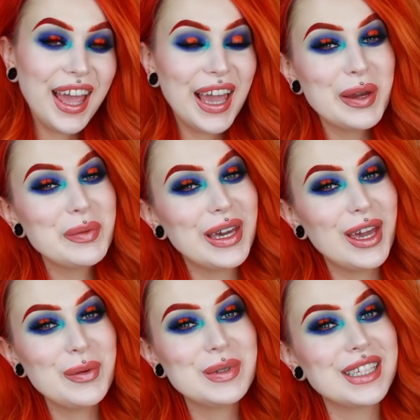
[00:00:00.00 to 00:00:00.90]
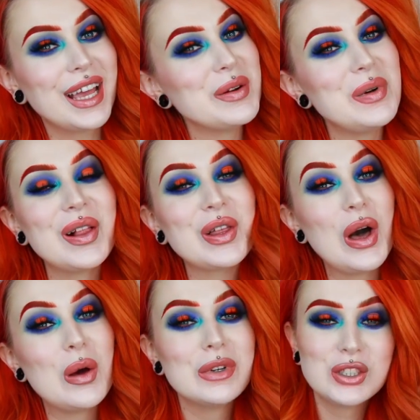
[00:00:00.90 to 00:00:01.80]
Hey babes, and
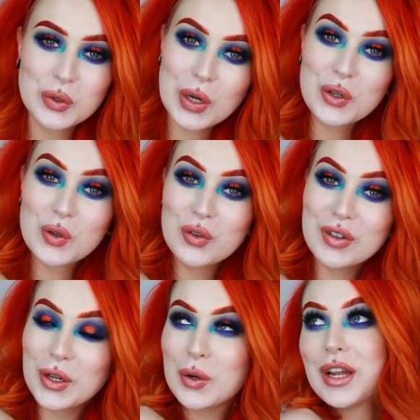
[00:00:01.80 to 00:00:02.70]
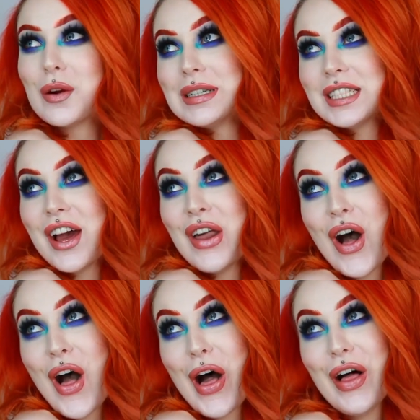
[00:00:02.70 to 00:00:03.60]
welcome to a new video here on my
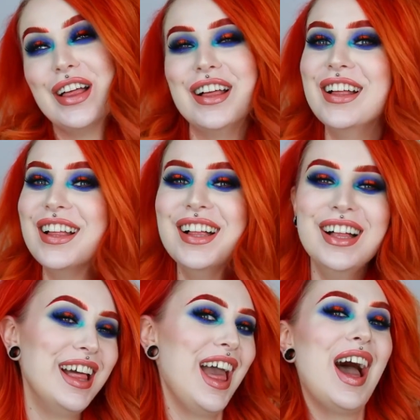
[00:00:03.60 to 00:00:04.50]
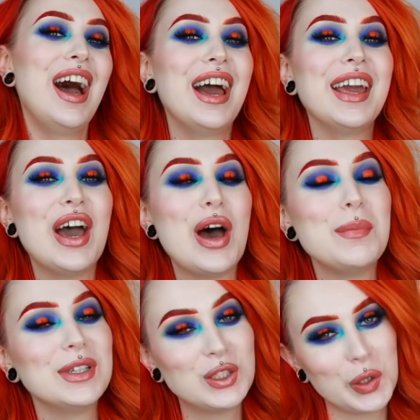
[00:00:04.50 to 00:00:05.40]
channel. I
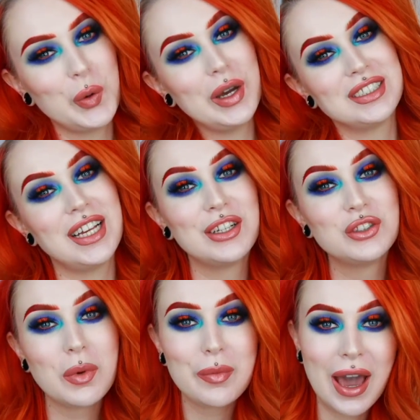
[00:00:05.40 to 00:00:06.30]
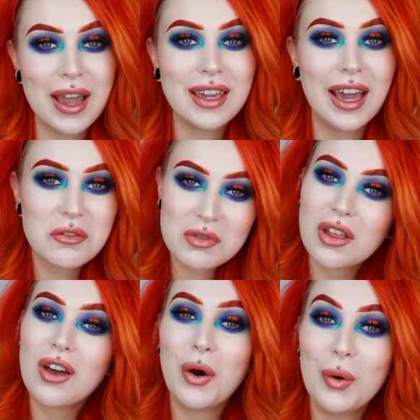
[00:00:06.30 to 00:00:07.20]
am so excited to be back. I
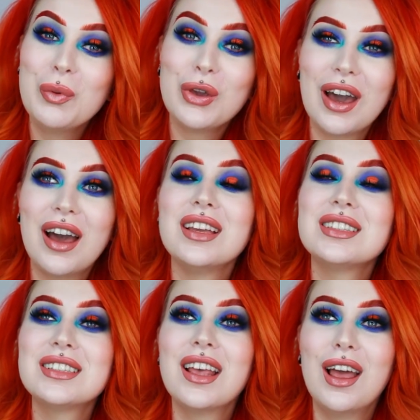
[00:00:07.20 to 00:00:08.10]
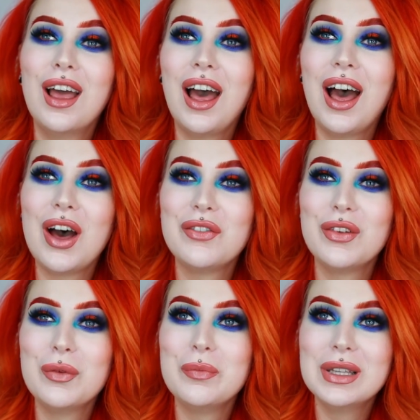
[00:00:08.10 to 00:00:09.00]
really hope you guys
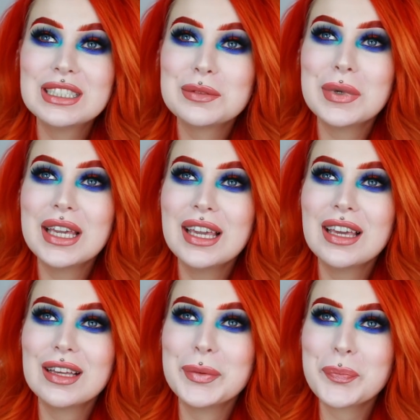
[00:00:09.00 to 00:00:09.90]
have missed me.